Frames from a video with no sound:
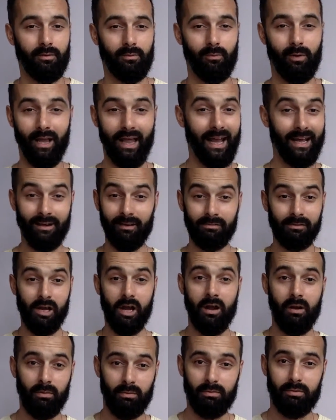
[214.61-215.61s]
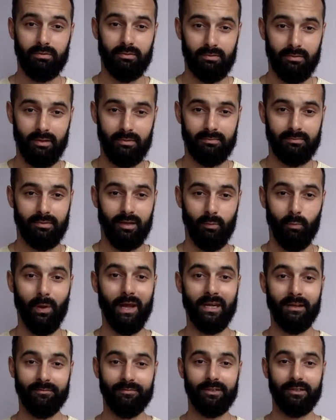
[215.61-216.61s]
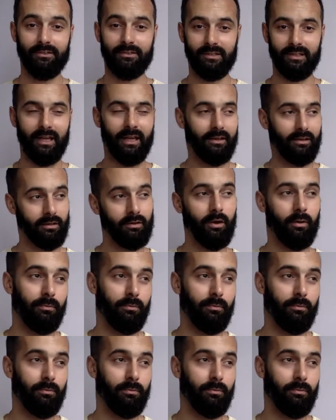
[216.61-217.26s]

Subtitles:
well, I don't know. I'm waiting for you to tell,